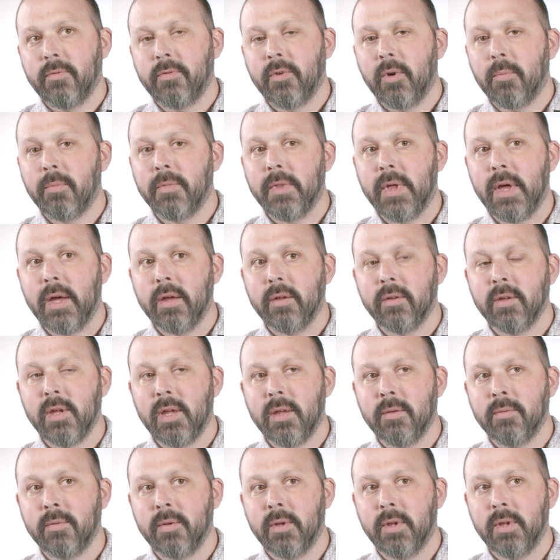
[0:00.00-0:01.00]
From that,
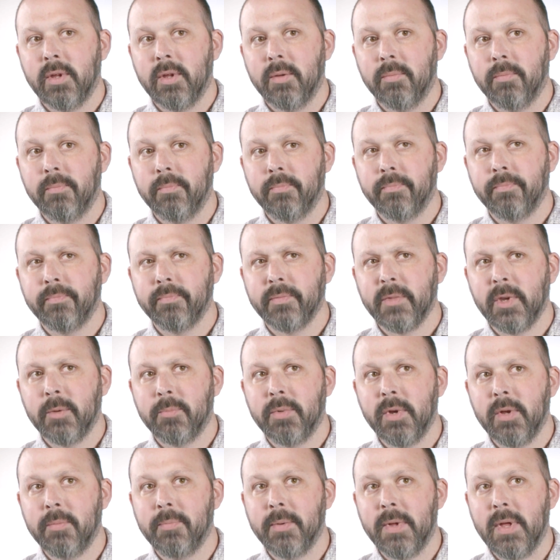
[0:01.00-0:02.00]

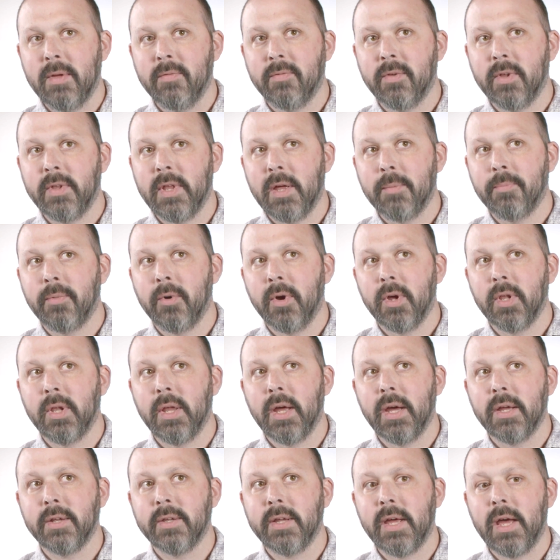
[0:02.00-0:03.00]
pretty painful at that point,
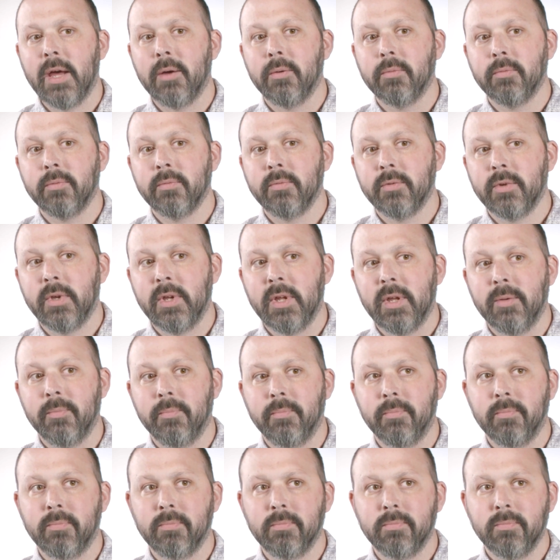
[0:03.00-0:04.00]
lying down.
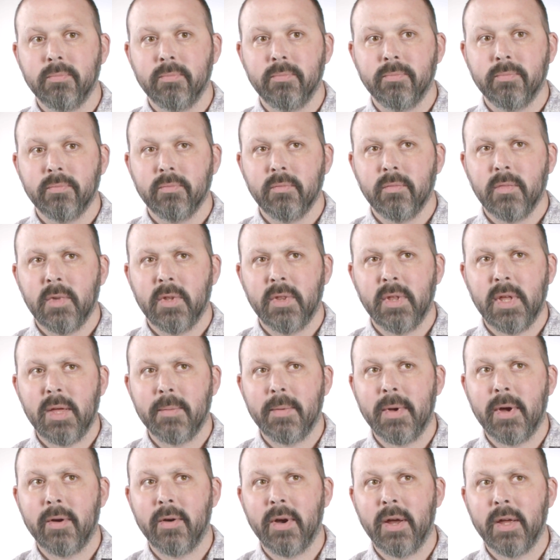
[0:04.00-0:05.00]
I think
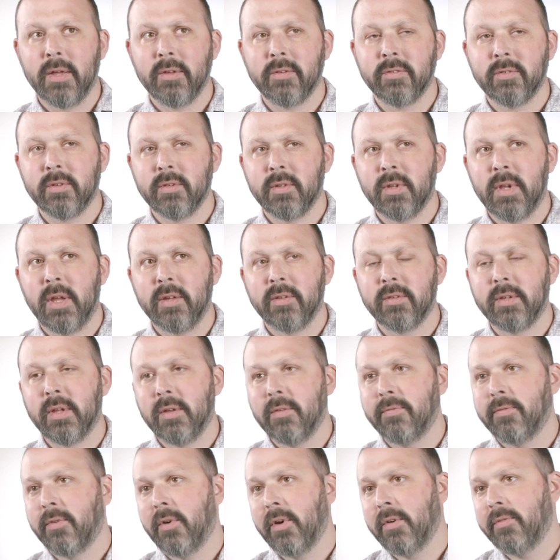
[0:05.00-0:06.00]
MRIs last like
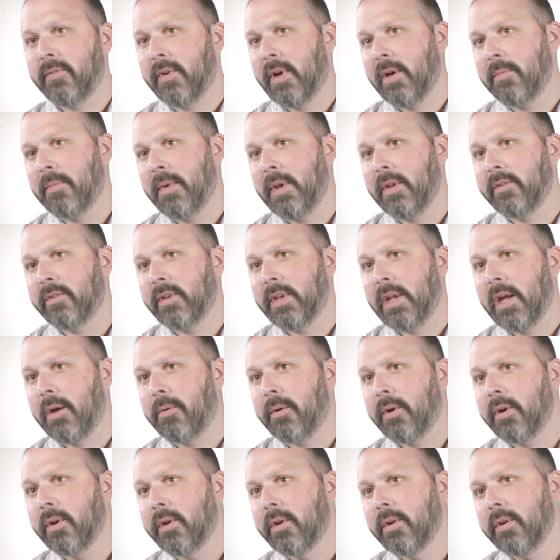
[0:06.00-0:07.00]
45 minutes, an
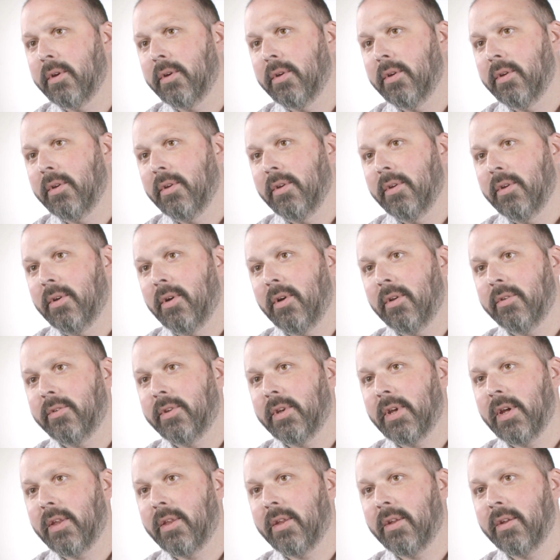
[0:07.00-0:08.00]
hour
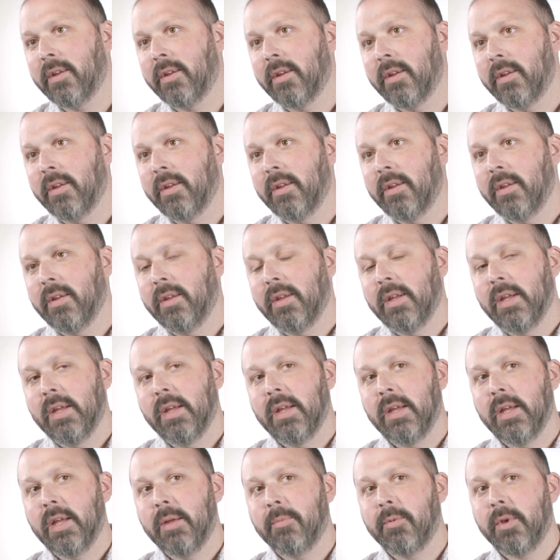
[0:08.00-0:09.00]
altogether.
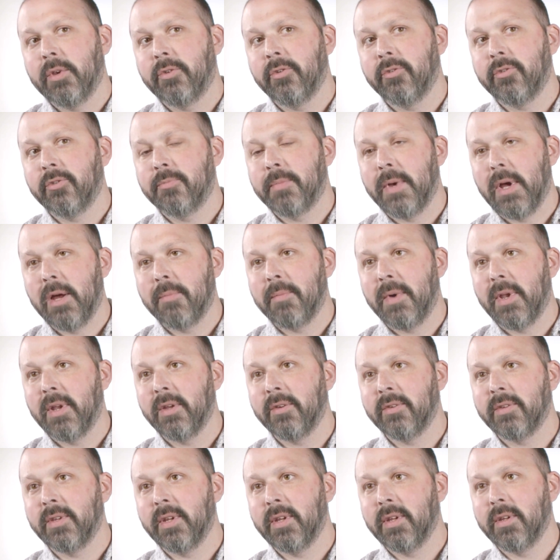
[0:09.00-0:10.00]
I just about
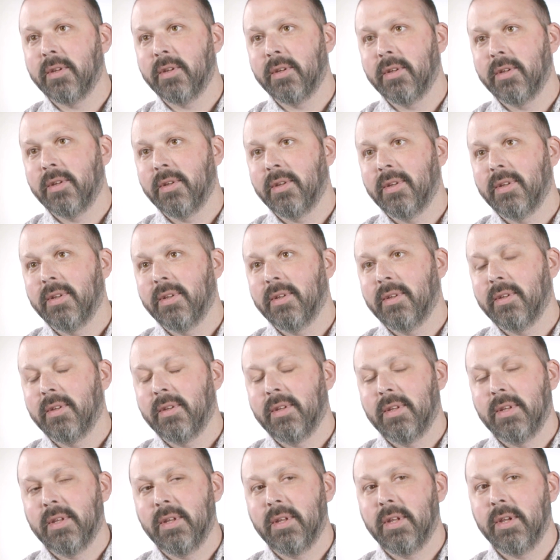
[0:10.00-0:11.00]
managed it,
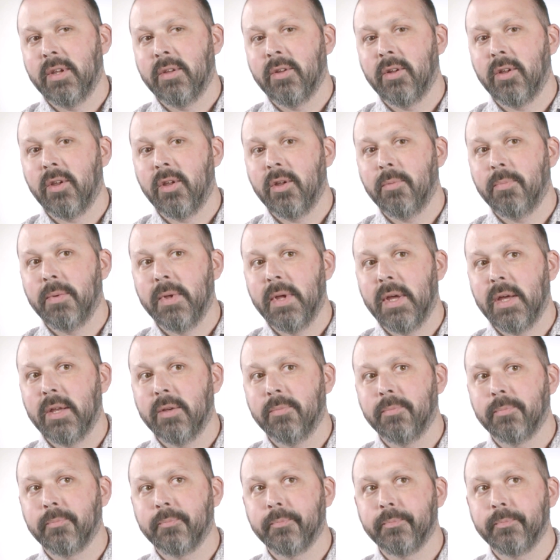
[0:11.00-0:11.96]
and a lot of pain.